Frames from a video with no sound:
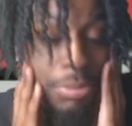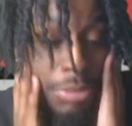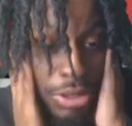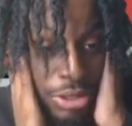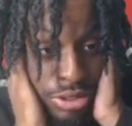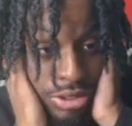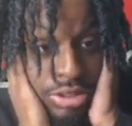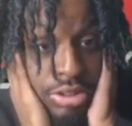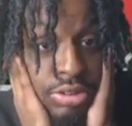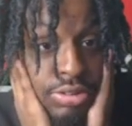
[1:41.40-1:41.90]

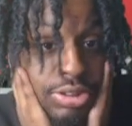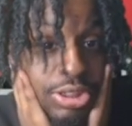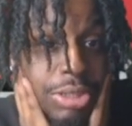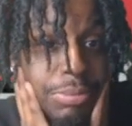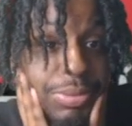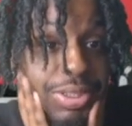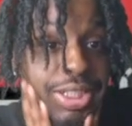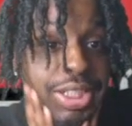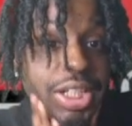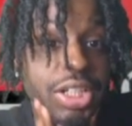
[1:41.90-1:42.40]
my uncle, you talking
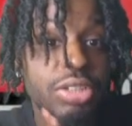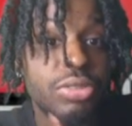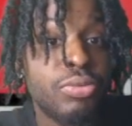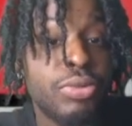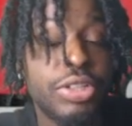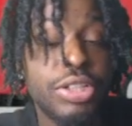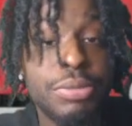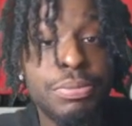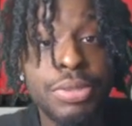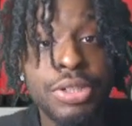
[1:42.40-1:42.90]
about y'all the
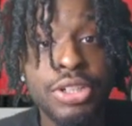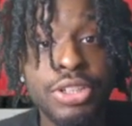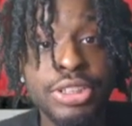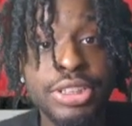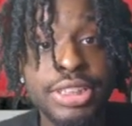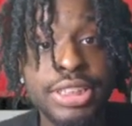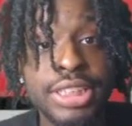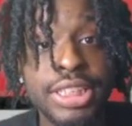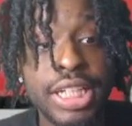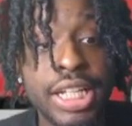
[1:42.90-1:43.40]
real birds,
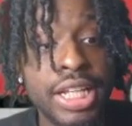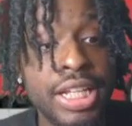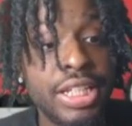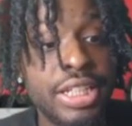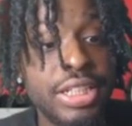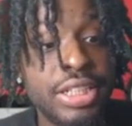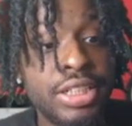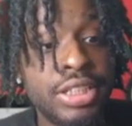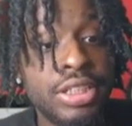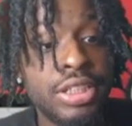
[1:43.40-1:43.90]
this and that.
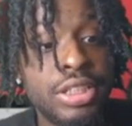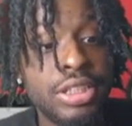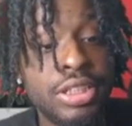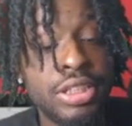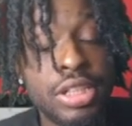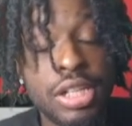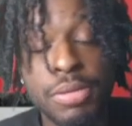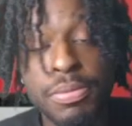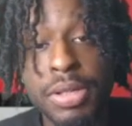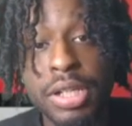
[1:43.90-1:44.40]

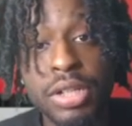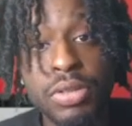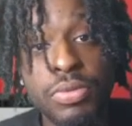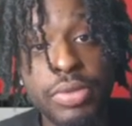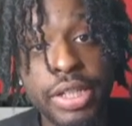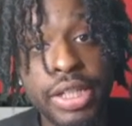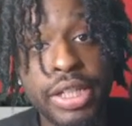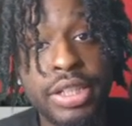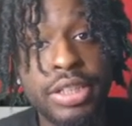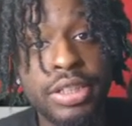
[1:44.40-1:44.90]
I better
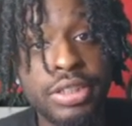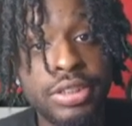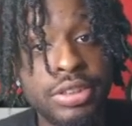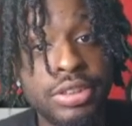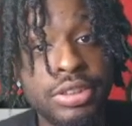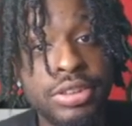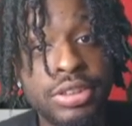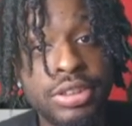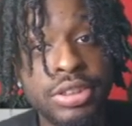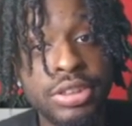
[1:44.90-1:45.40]
win.
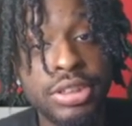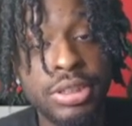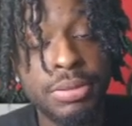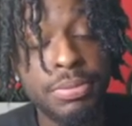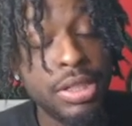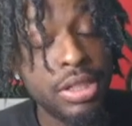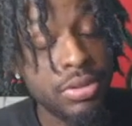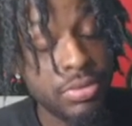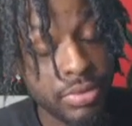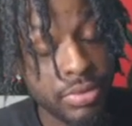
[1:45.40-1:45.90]
You
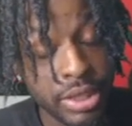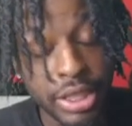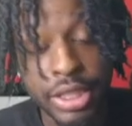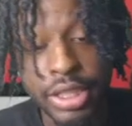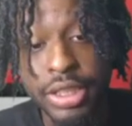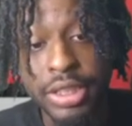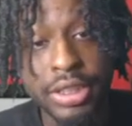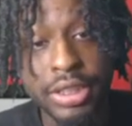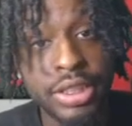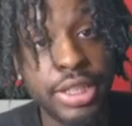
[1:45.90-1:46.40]
better win.
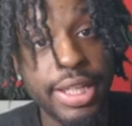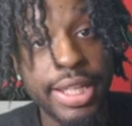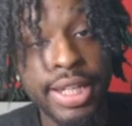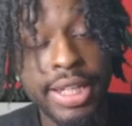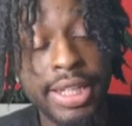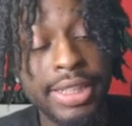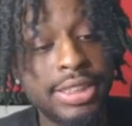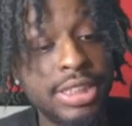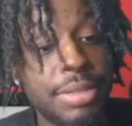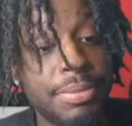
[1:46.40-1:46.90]
I ain't
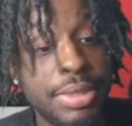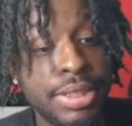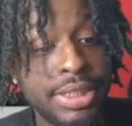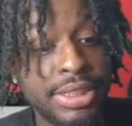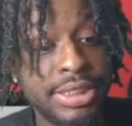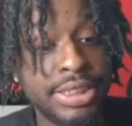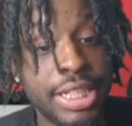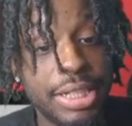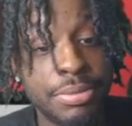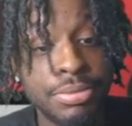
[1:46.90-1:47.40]
even talking about
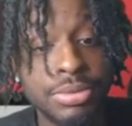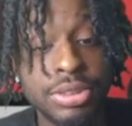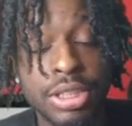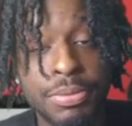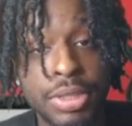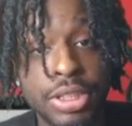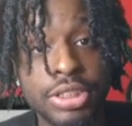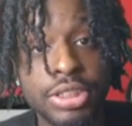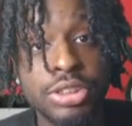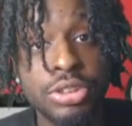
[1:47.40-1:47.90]
this game. I'm talking
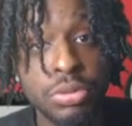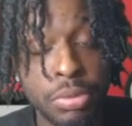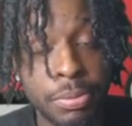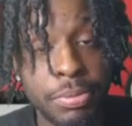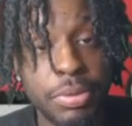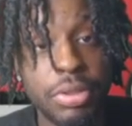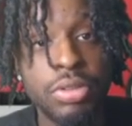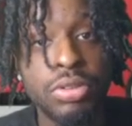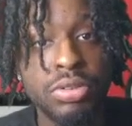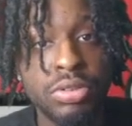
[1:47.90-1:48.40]
about the Super
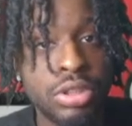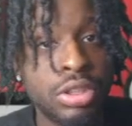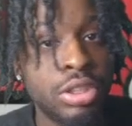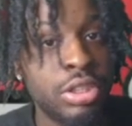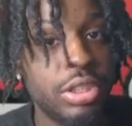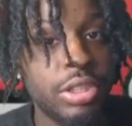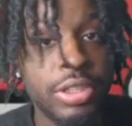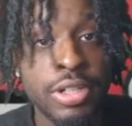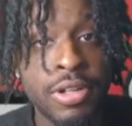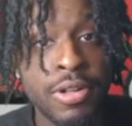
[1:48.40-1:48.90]
Bowl.
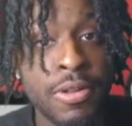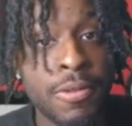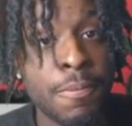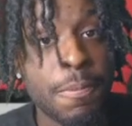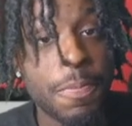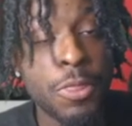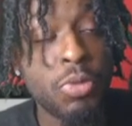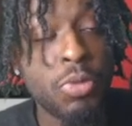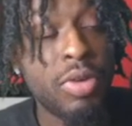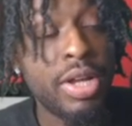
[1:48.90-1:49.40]

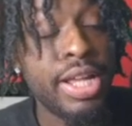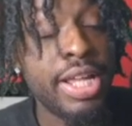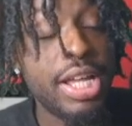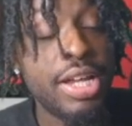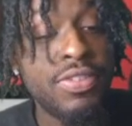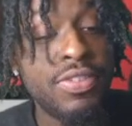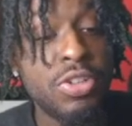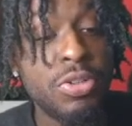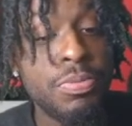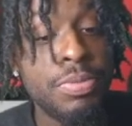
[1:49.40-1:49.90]
Do I
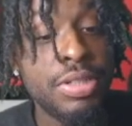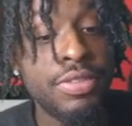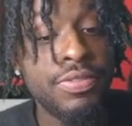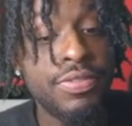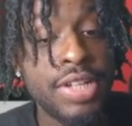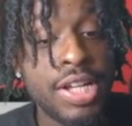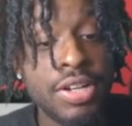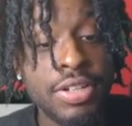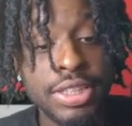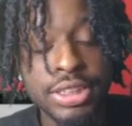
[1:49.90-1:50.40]
have hope in the
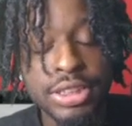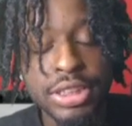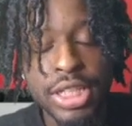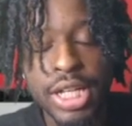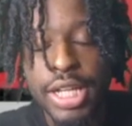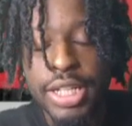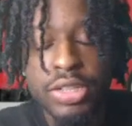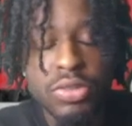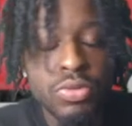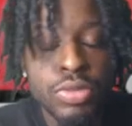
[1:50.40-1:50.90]
Falcons?
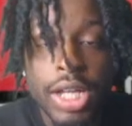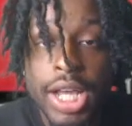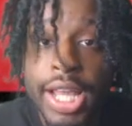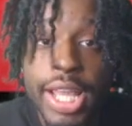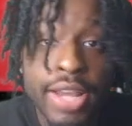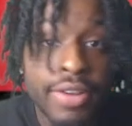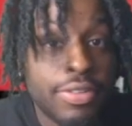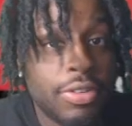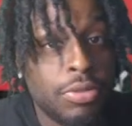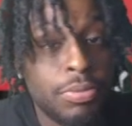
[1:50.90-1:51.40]
I do not
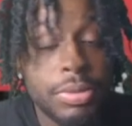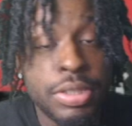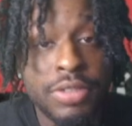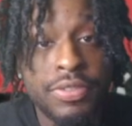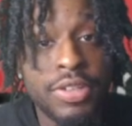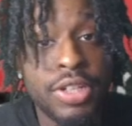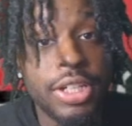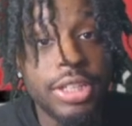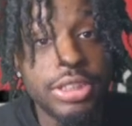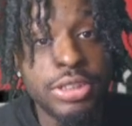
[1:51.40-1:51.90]
have hope in the
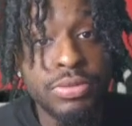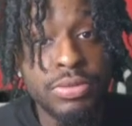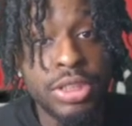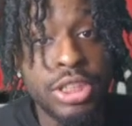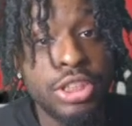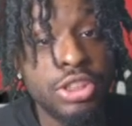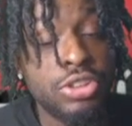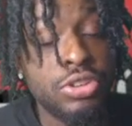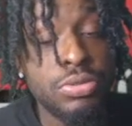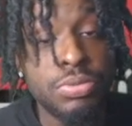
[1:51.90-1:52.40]
Falcons winning
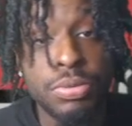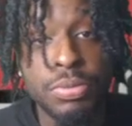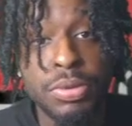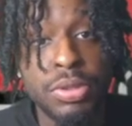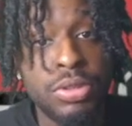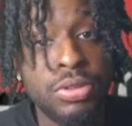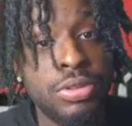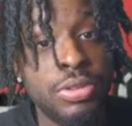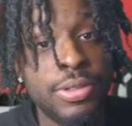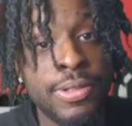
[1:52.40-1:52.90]
the Super
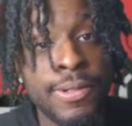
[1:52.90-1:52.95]
Bowl.